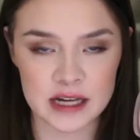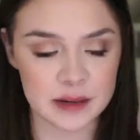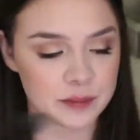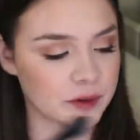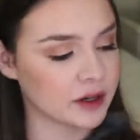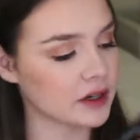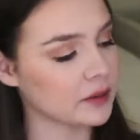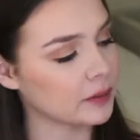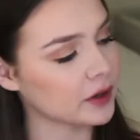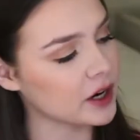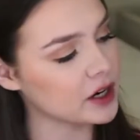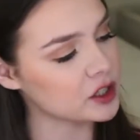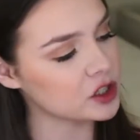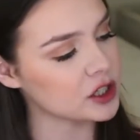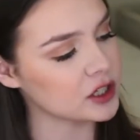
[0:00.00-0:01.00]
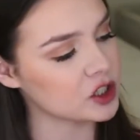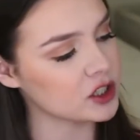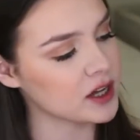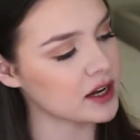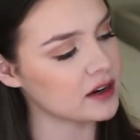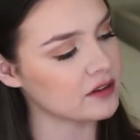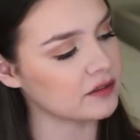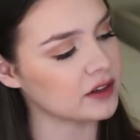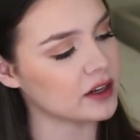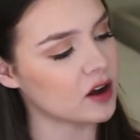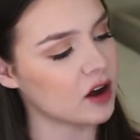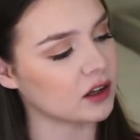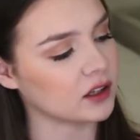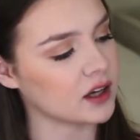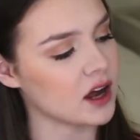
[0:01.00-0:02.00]
tapered brush and just kind of get
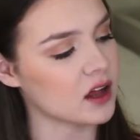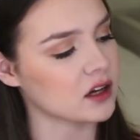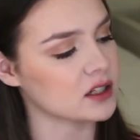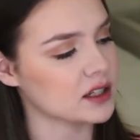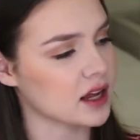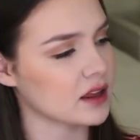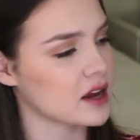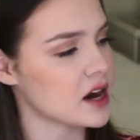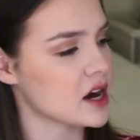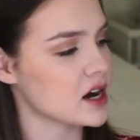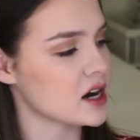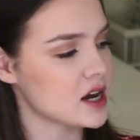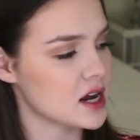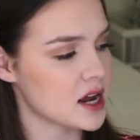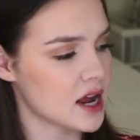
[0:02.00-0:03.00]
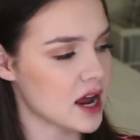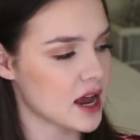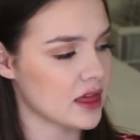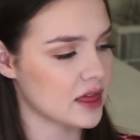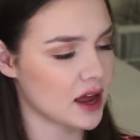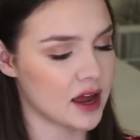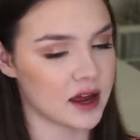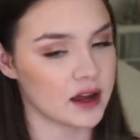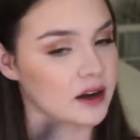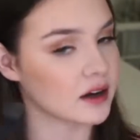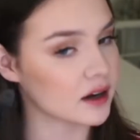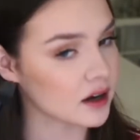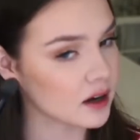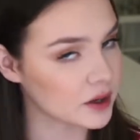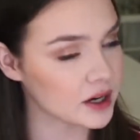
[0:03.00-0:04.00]
all the colors on there and
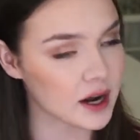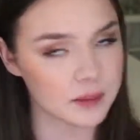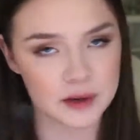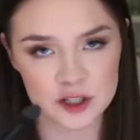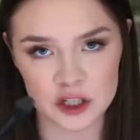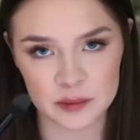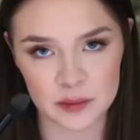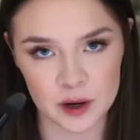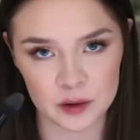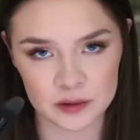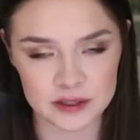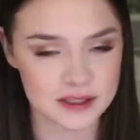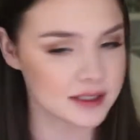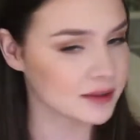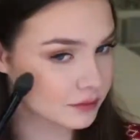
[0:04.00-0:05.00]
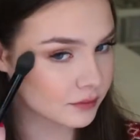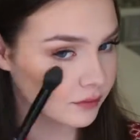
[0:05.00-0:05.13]
then put it on my cheekbones.